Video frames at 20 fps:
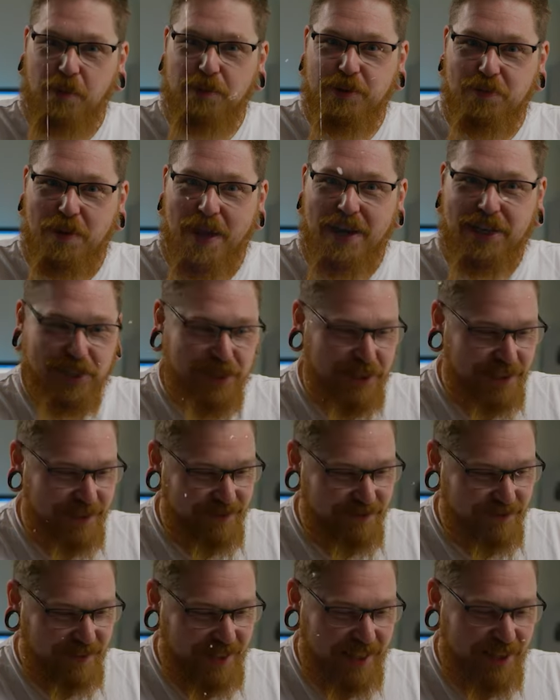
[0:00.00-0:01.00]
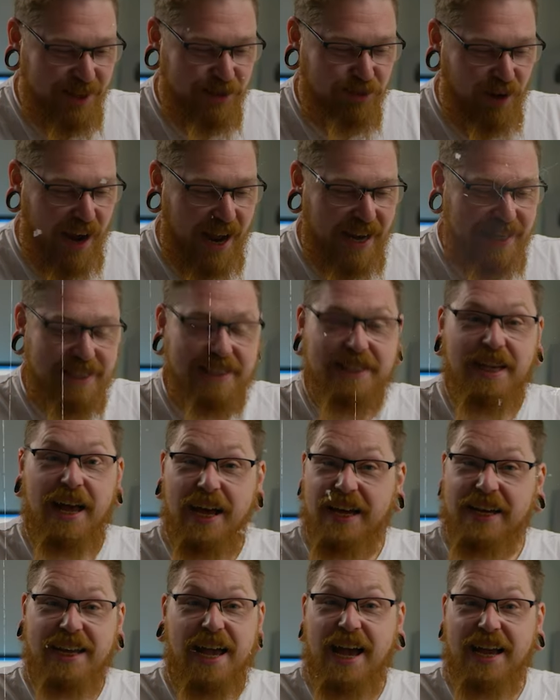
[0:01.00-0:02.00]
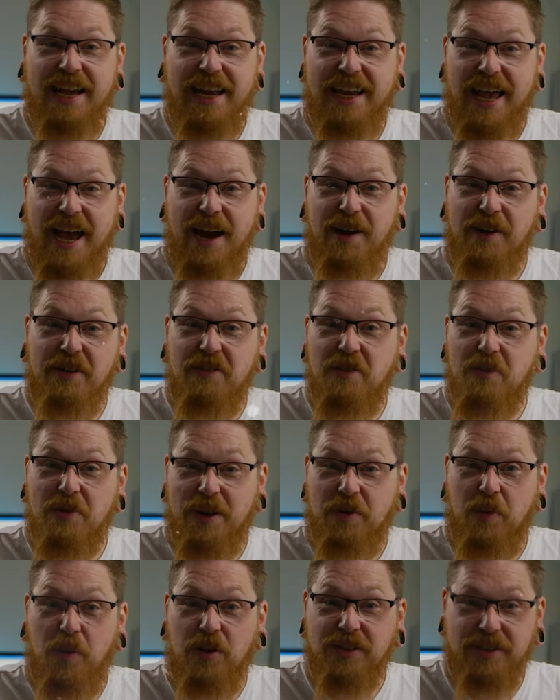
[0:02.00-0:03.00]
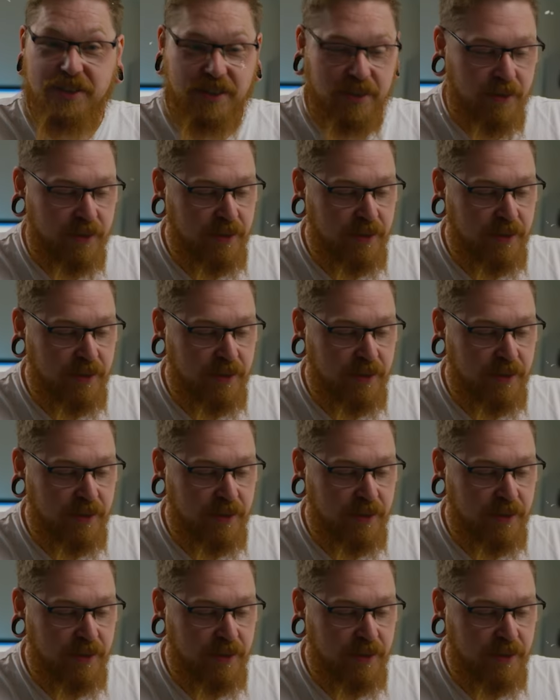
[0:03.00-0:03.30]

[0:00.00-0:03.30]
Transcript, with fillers: Special. Christ, I can't get it out even when I want to.